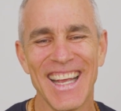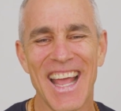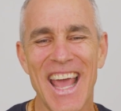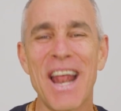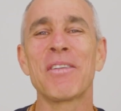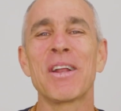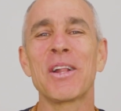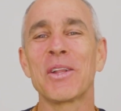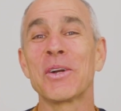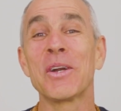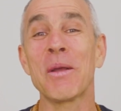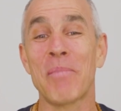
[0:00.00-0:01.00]
And I'm going to
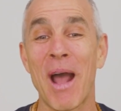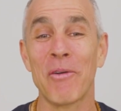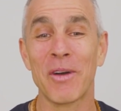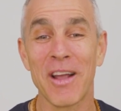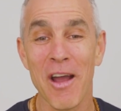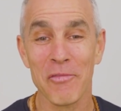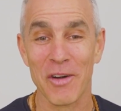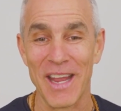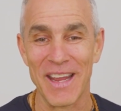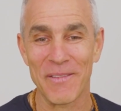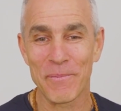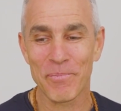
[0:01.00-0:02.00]
learn about
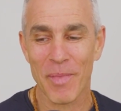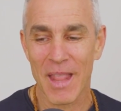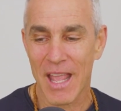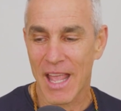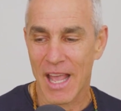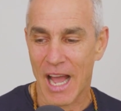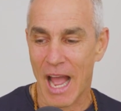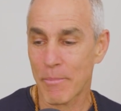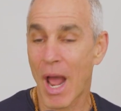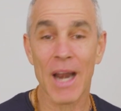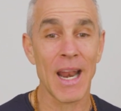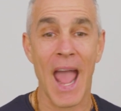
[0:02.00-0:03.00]
recovery. I'm
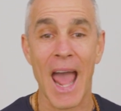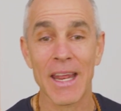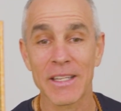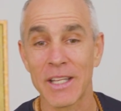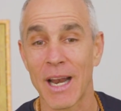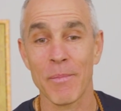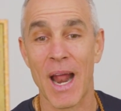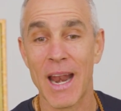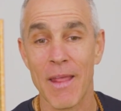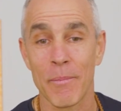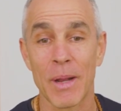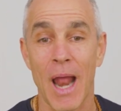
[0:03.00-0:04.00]
not an addict and I'm not
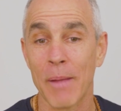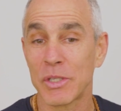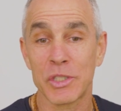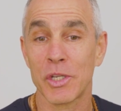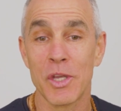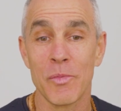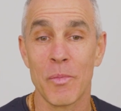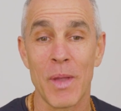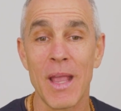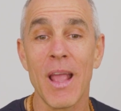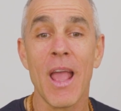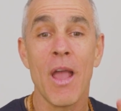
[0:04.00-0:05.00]
anything, but I'm just a human
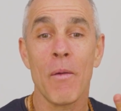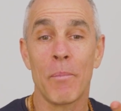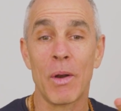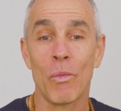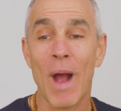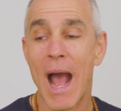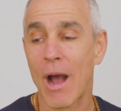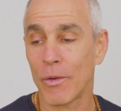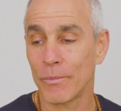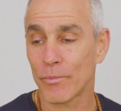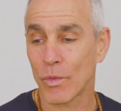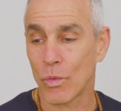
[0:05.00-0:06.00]
being. But
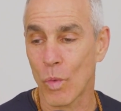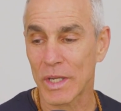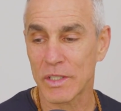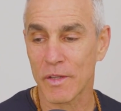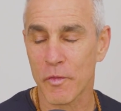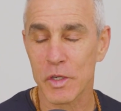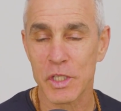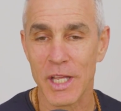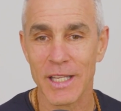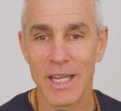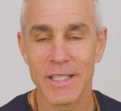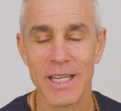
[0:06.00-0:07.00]
wow, what's the first
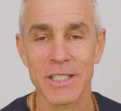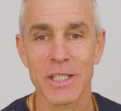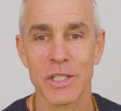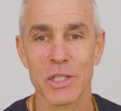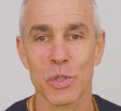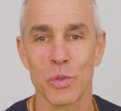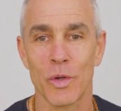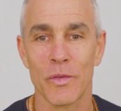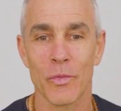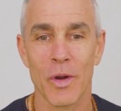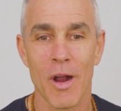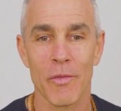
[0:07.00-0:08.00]
thing they teach at the School of
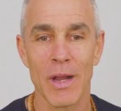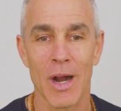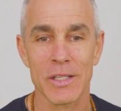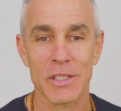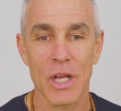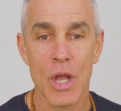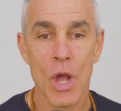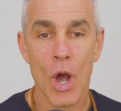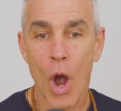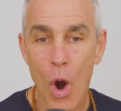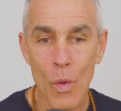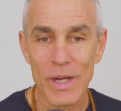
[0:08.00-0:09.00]
the Recovery Arts?
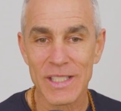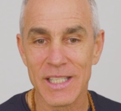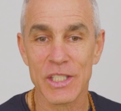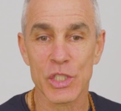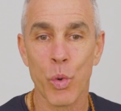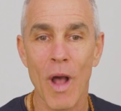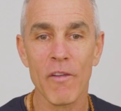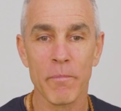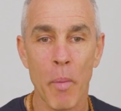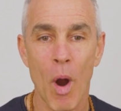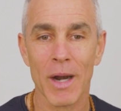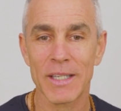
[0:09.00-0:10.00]
Oh, it's this
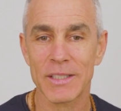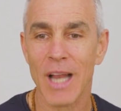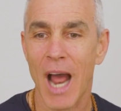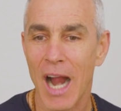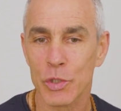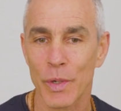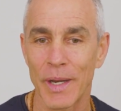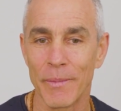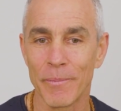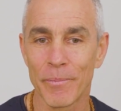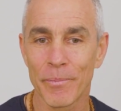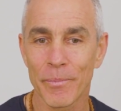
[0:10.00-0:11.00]
12-part doctrine.
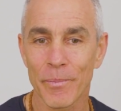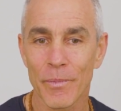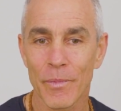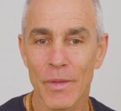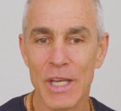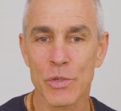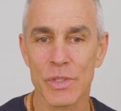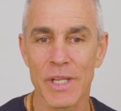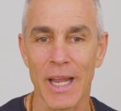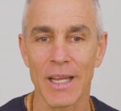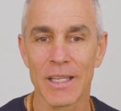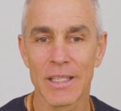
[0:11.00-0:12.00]
Interesting.